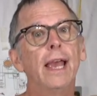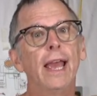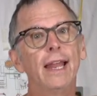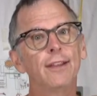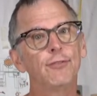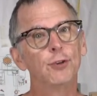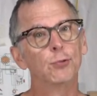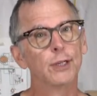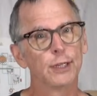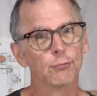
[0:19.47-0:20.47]
And if you
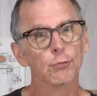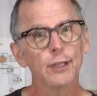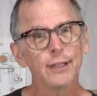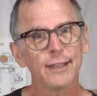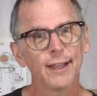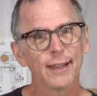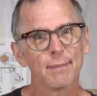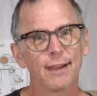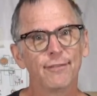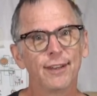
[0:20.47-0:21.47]
really, really like
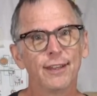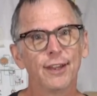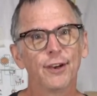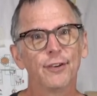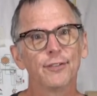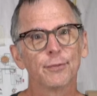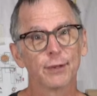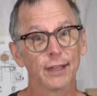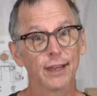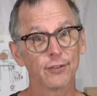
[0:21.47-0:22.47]
my videos and
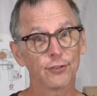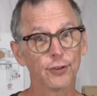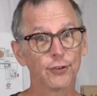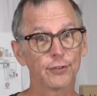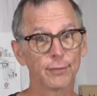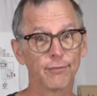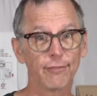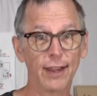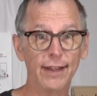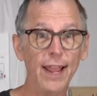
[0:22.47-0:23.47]
would like to show some
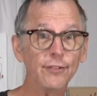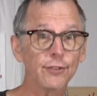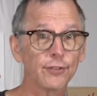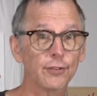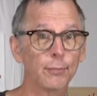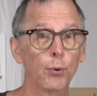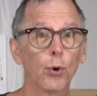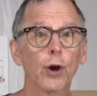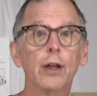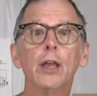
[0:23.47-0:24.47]
financial
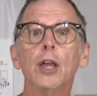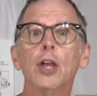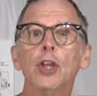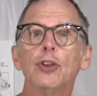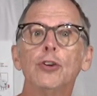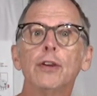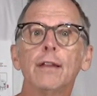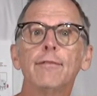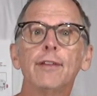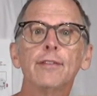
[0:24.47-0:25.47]
support, you
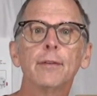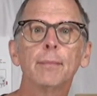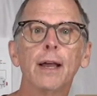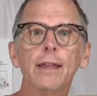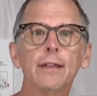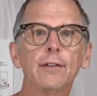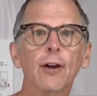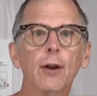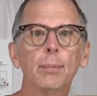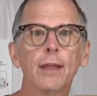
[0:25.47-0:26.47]
can visit my
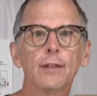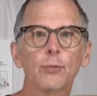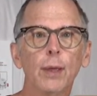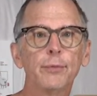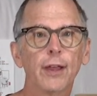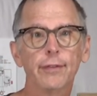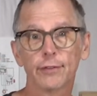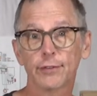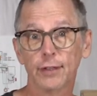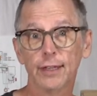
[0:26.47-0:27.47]
eGuitar Plans website.
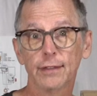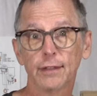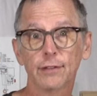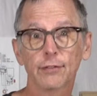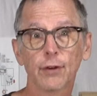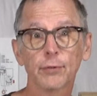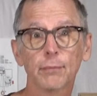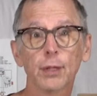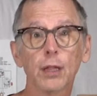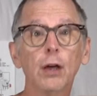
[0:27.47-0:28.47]
There's a link in the
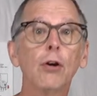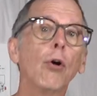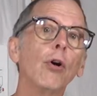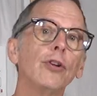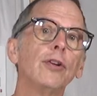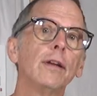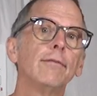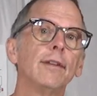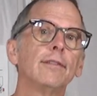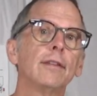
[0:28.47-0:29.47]
description below, or you
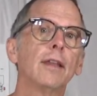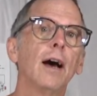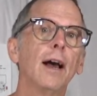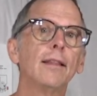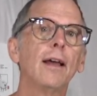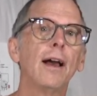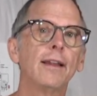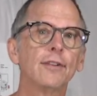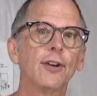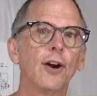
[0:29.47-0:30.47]
can visit the
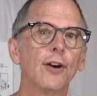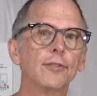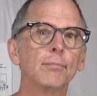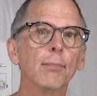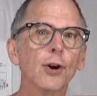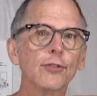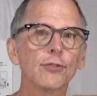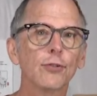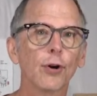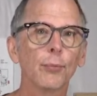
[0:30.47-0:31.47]
Highline Guitars merch
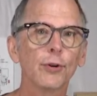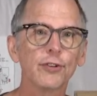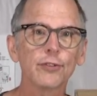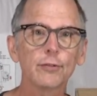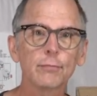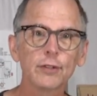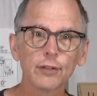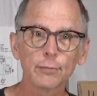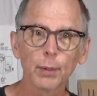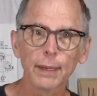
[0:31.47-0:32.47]
store, which is
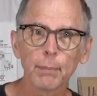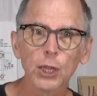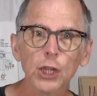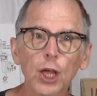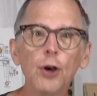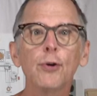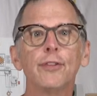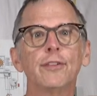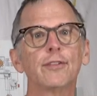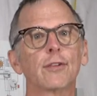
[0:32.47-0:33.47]
display below
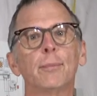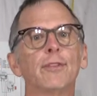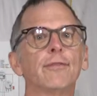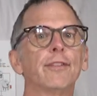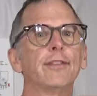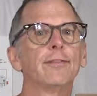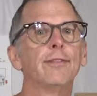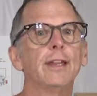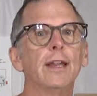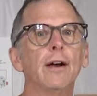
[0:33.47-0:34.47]
the description for this
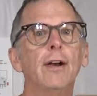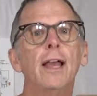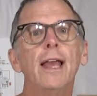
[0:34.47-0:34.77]
video.